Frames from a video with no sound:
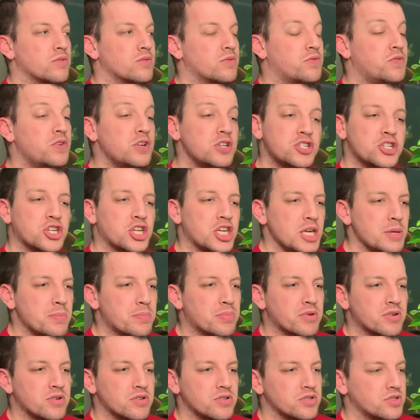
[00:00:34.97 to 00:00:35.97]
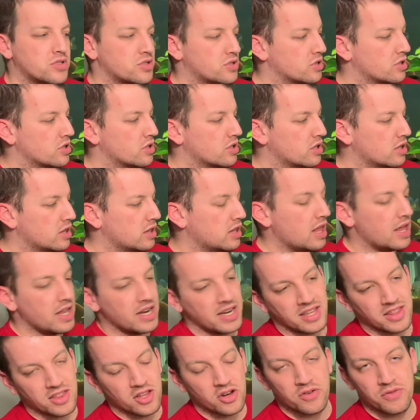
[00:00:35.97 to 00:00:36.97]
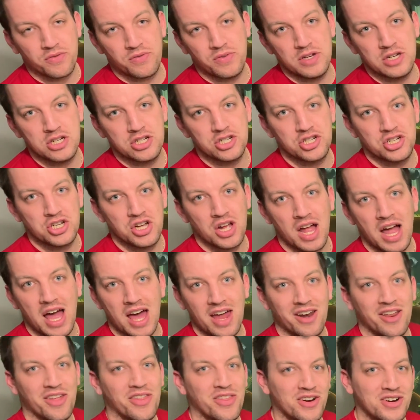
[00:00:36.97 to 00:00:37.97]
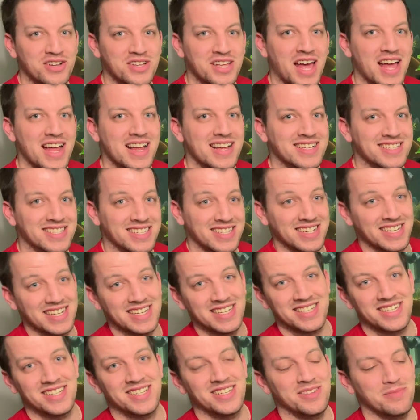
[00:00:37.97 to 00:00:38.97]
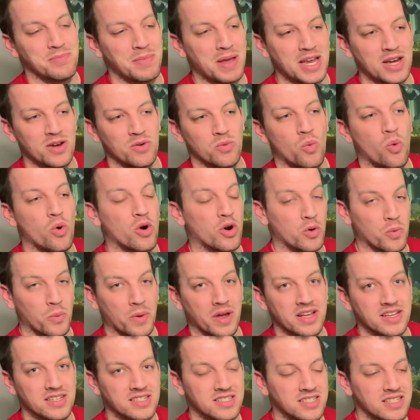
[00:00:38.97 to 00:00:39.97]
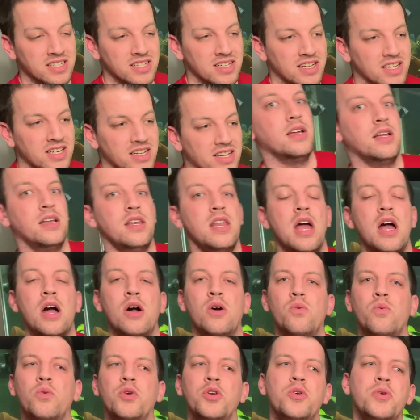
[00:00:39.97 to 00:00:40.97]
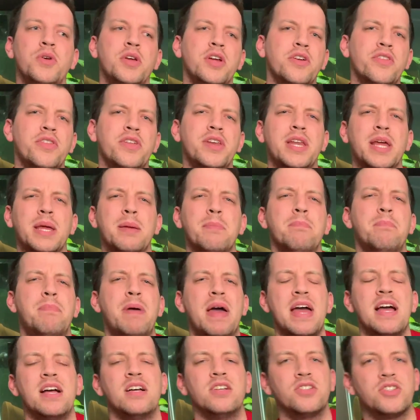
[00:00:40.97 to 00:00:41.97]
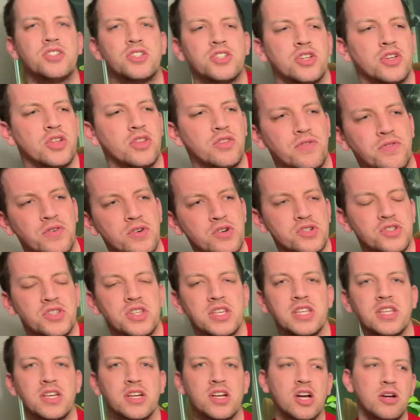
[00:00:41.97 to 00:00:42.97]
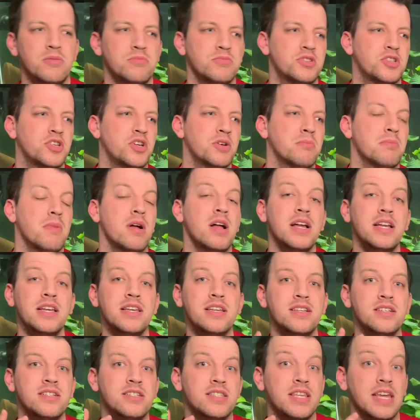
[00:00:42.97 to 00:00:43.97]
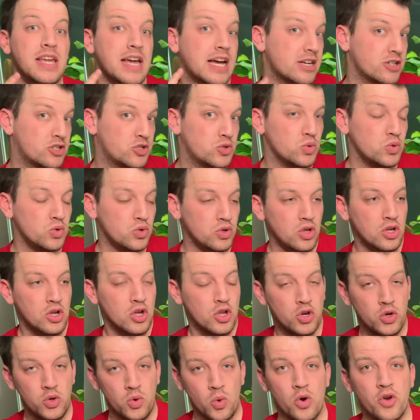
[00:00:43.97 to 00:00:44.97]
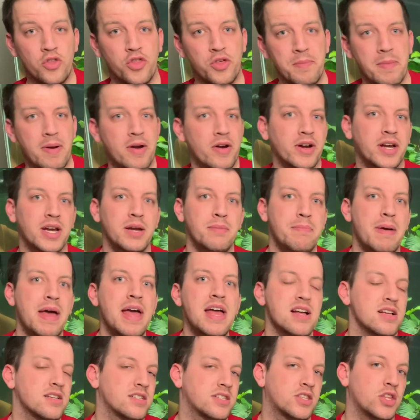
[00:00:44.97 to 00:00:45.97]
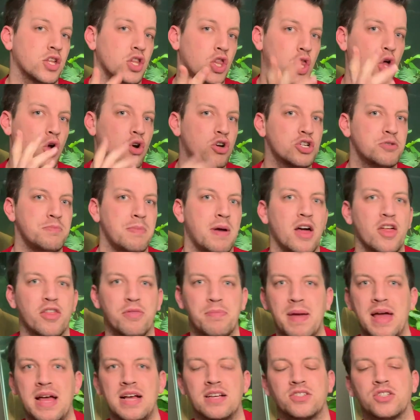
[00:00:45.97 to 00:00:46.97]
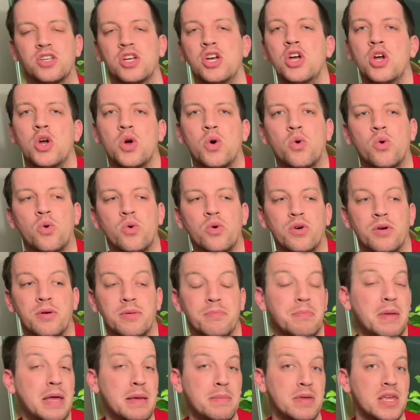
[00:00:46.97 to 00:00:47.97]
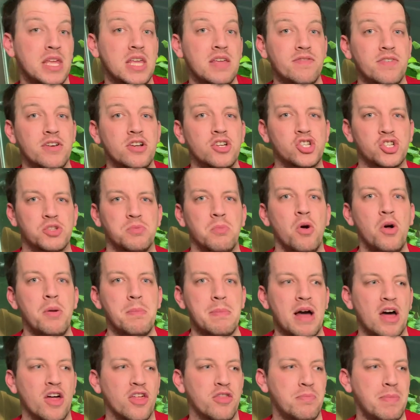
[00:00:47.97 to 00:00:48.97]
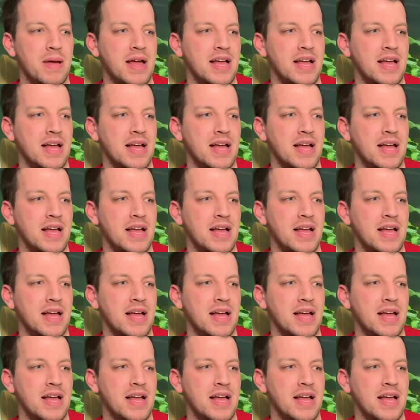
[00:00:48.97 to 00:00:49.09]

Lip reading: fish keepers letting their fish out of their tanks and into main waterways. Now, when you hear the name bass, first thing that comes to your mind is the actual North American bass, the largemouth bass, or maybe even a smallmouth